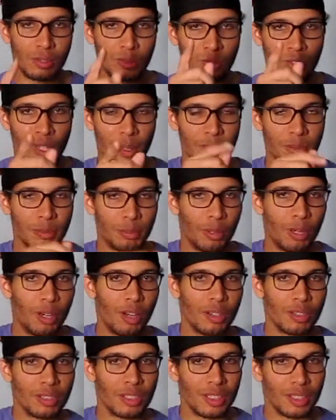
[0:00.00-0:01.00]
Drop some
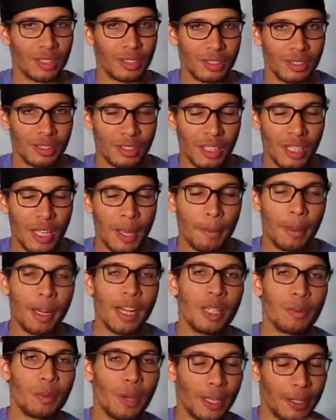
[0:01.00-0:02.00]
bars there. But
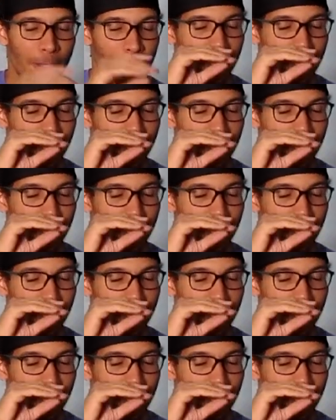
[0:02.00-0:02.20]
anyway.